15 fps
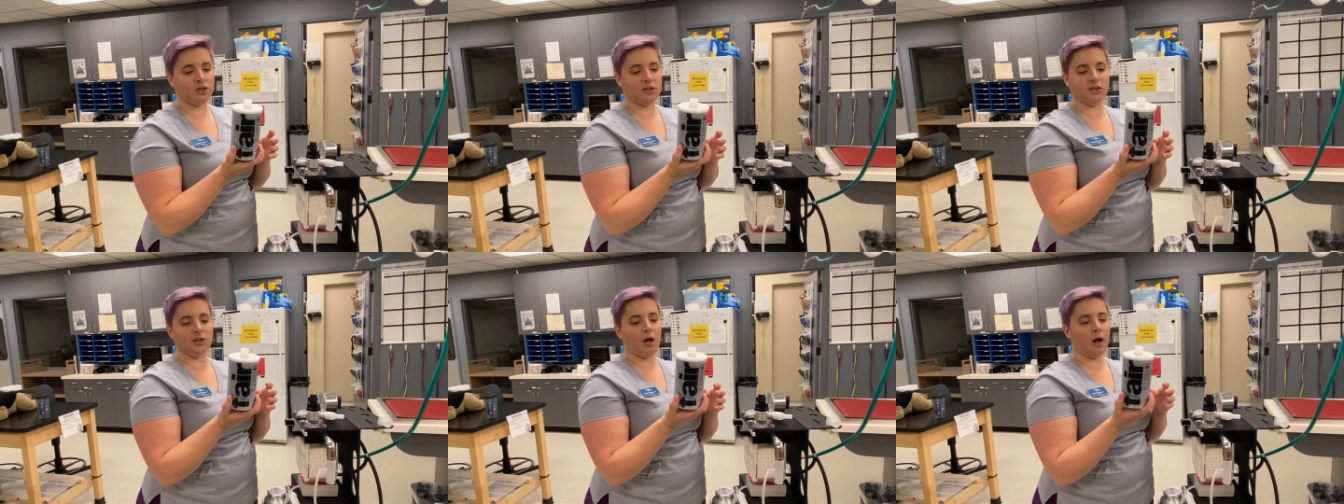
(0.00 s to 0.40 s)

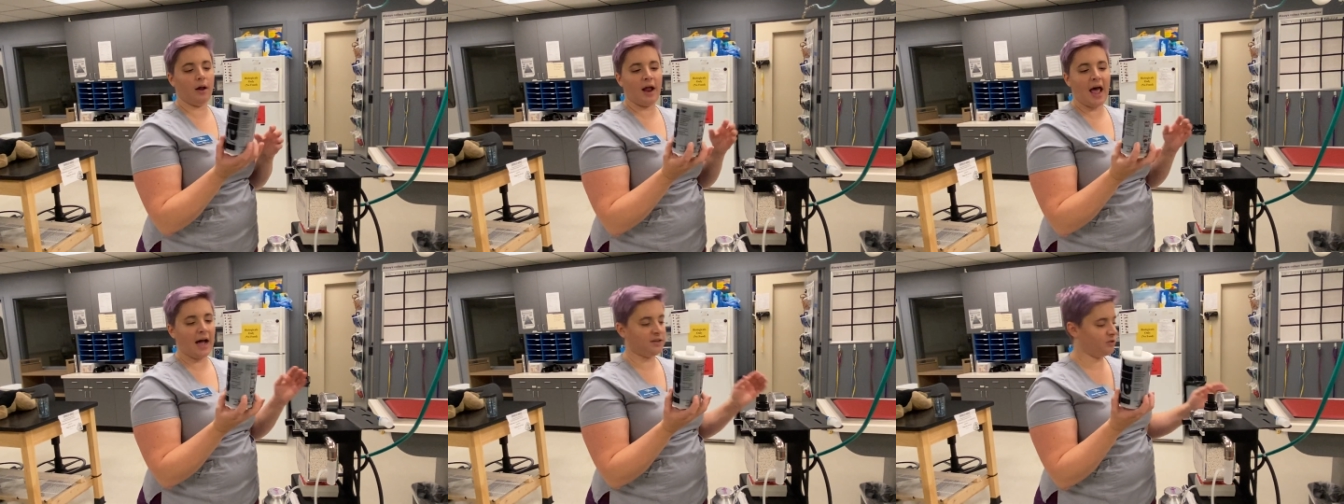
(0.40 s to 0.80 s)
It's not
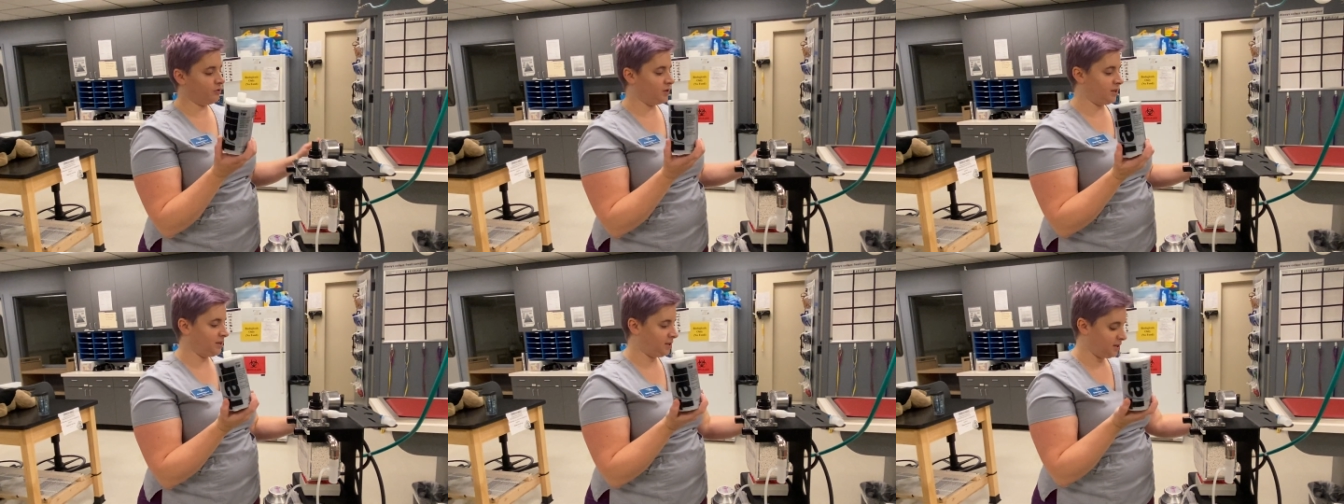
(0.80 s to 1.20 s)

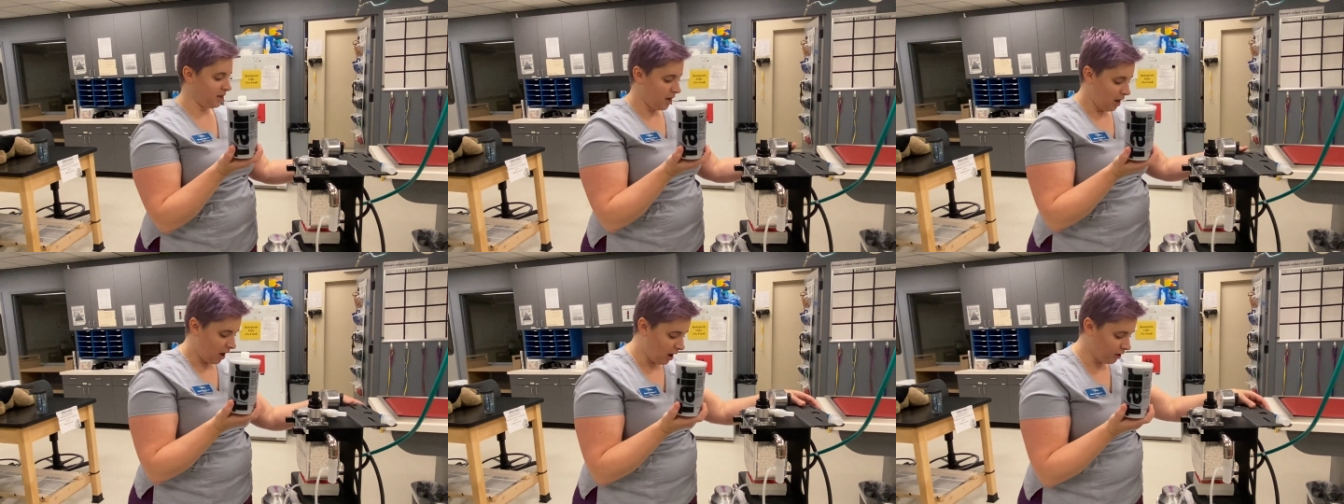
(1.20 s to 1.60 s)
hazardous
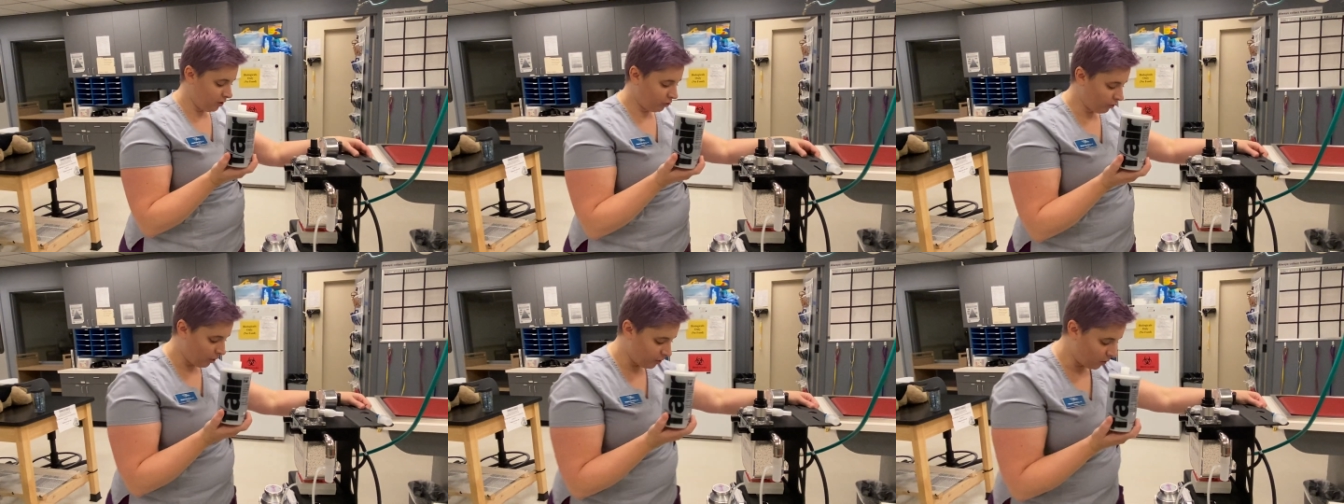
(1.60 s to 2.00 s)
uh, you
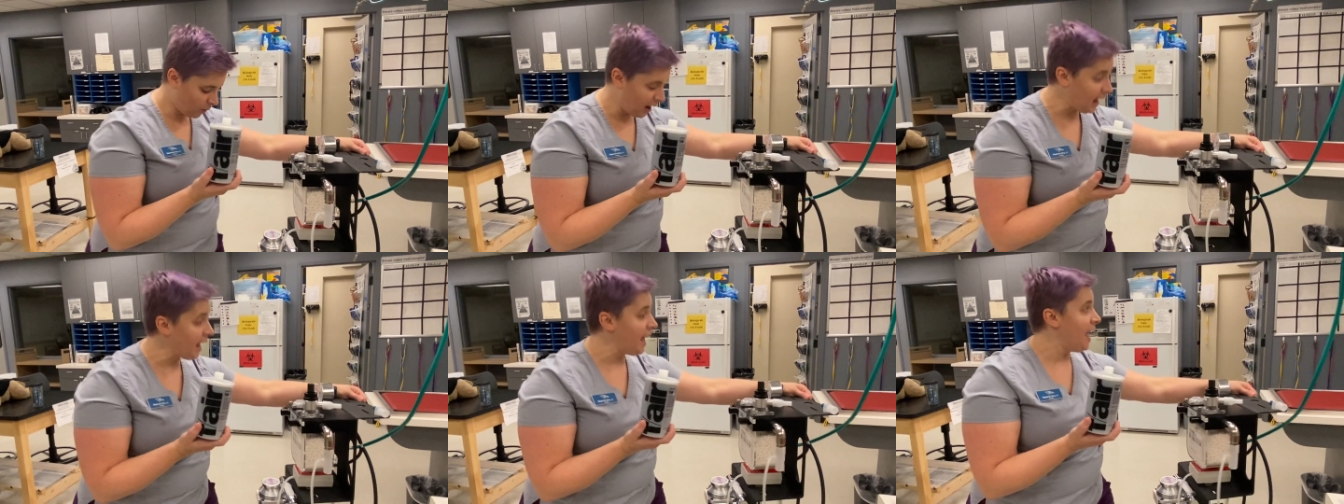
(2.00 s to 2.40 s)
throw it
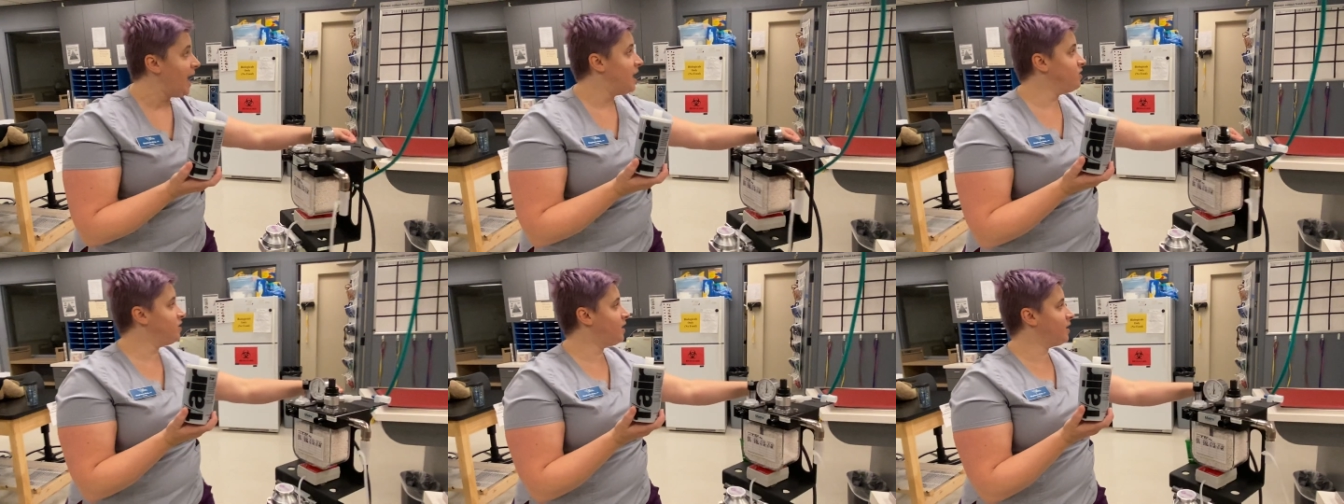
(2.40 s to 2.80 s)
away
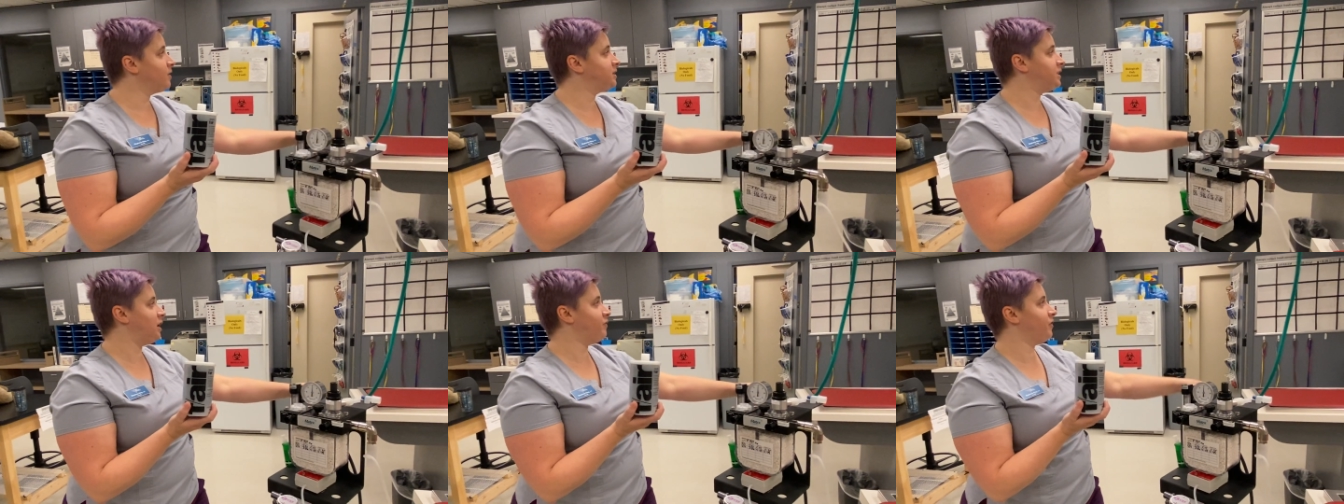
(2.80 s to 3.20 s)
and you get
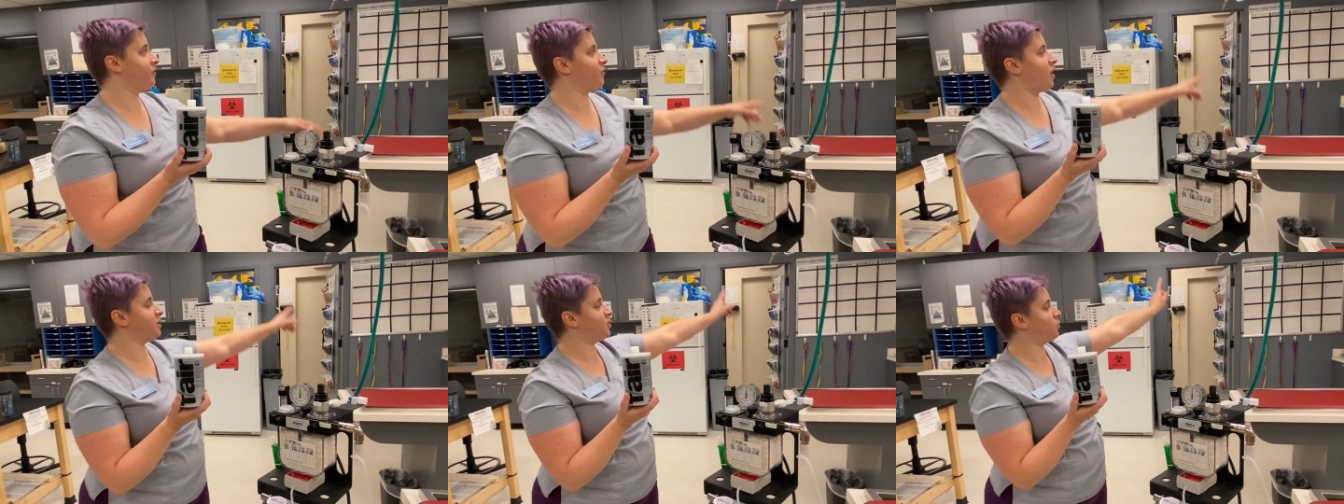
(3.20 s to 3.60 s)
yourself a
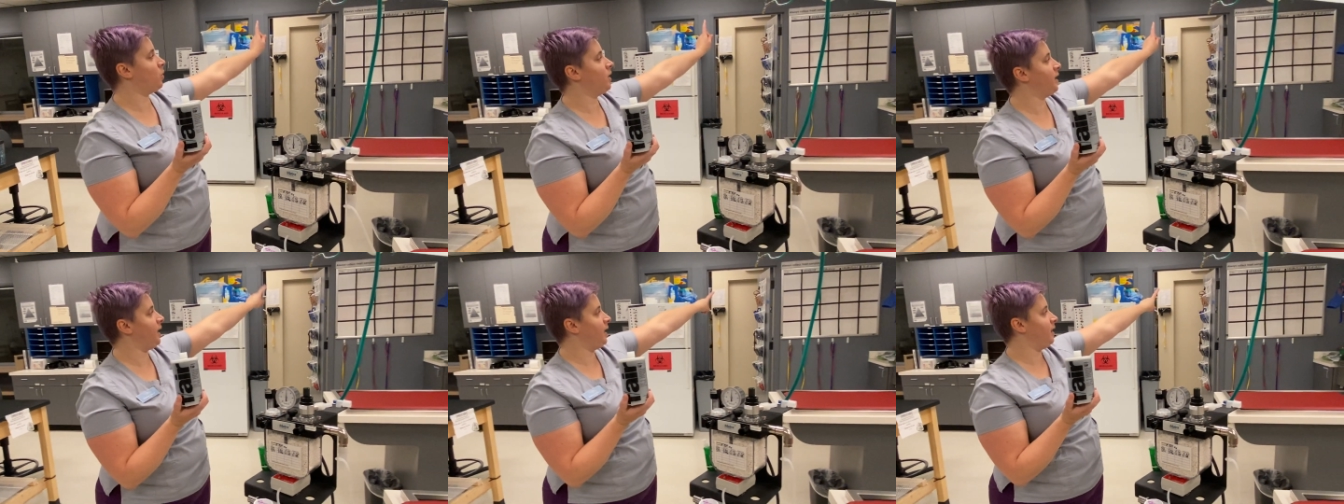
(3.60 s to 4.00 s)
fresh
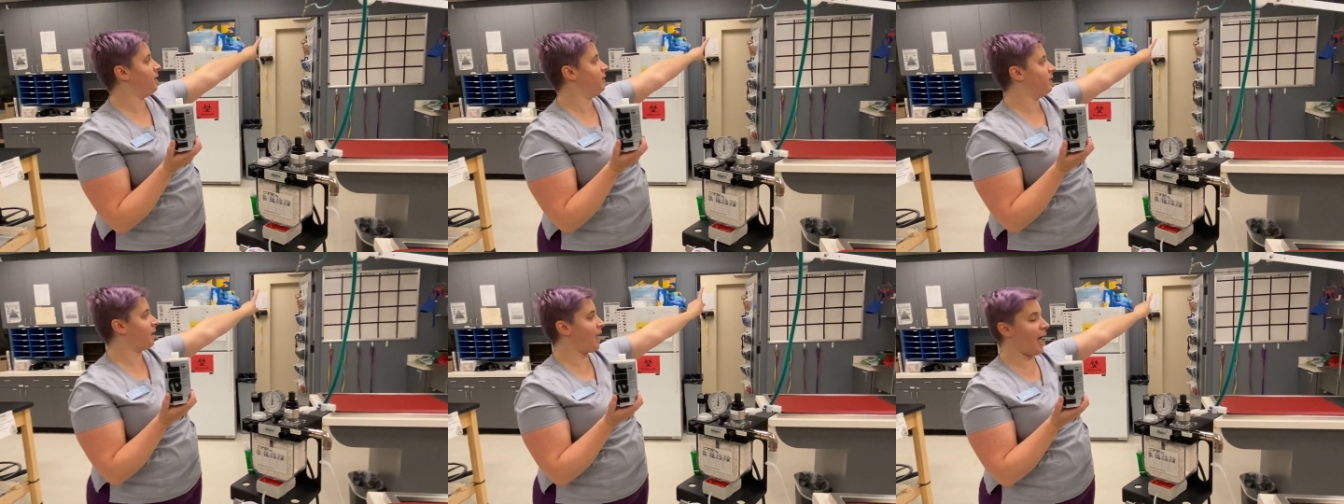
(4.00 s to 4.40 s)
one
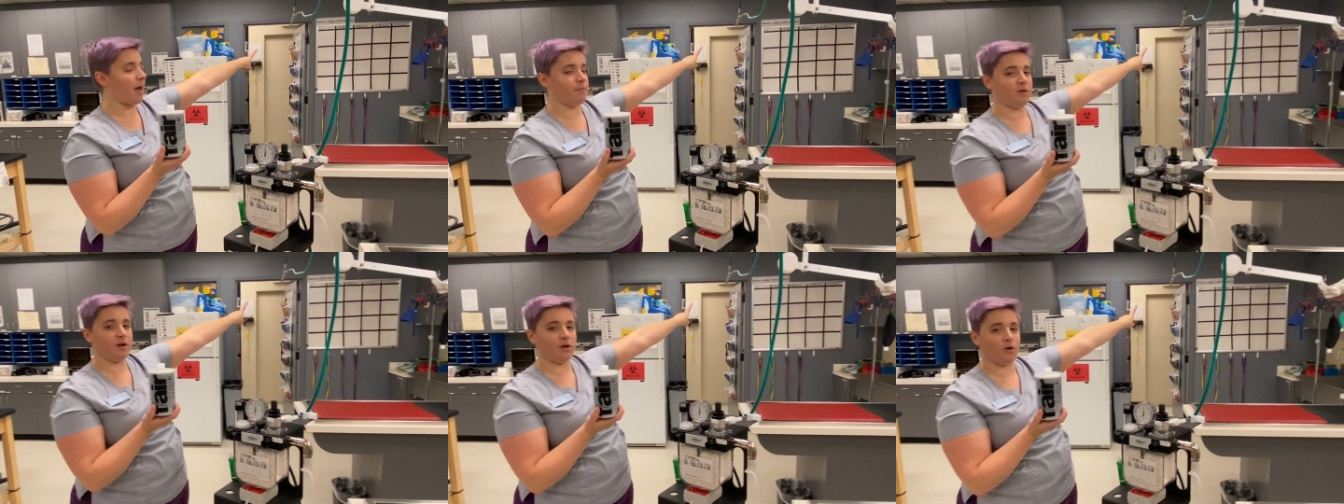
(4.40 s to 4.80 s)
in the
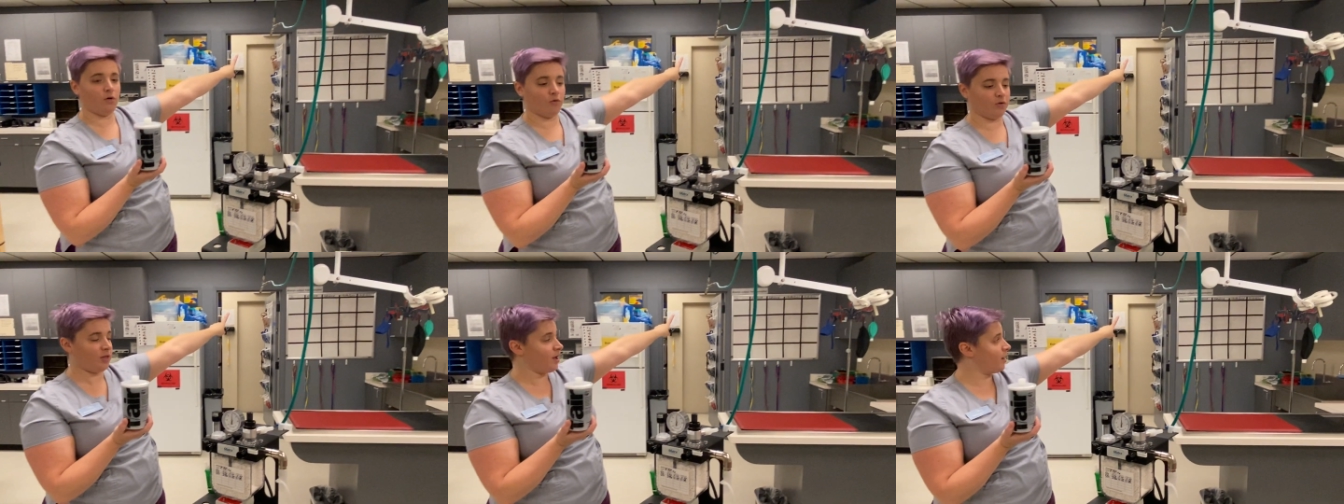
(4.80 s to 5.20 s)
cabinet
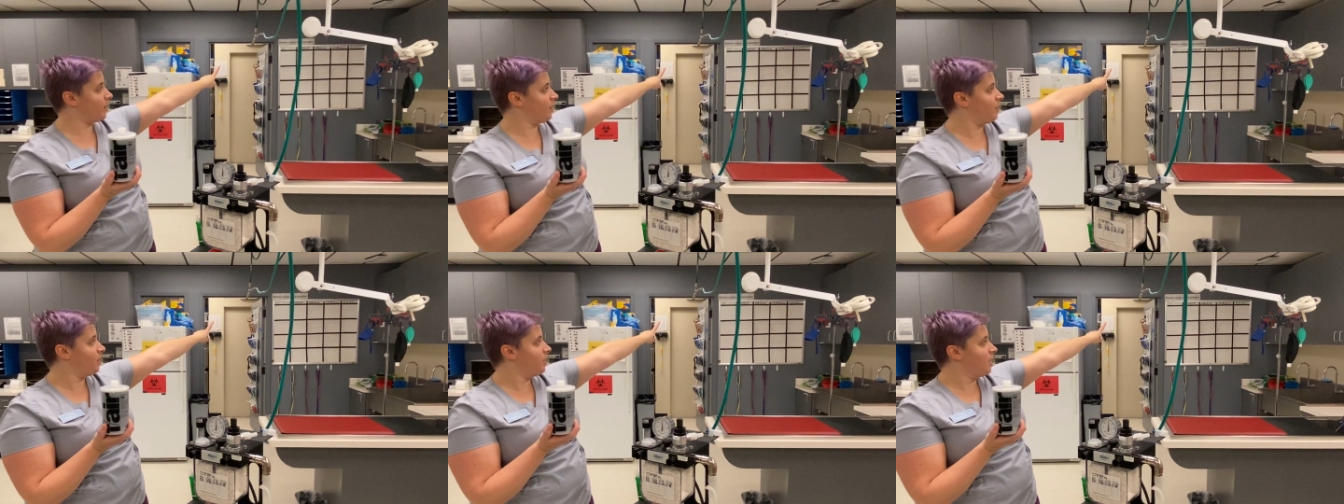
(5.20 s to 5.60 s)
over
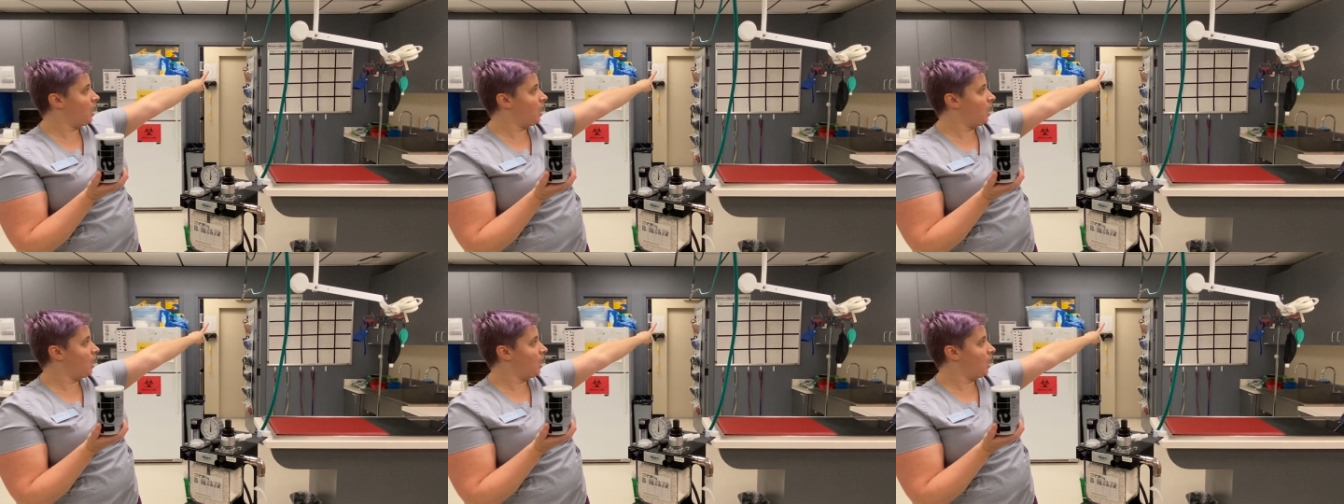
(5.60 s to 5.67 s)
there,